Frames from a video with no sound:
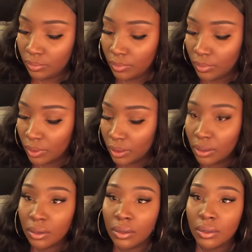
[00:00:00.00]

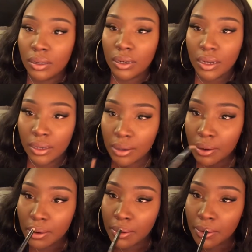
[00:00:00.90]
And then
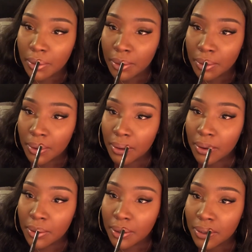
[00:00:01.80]

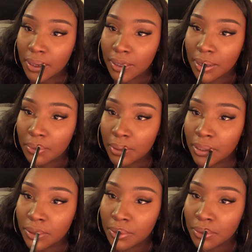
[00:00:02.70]
I'm gonna take that
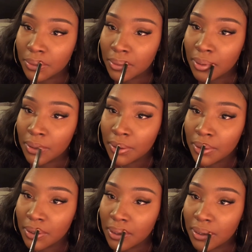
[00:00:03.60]
pencil
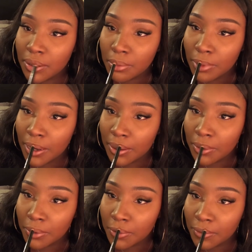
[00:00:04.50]
and go back
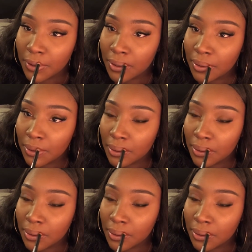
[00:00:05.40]
over.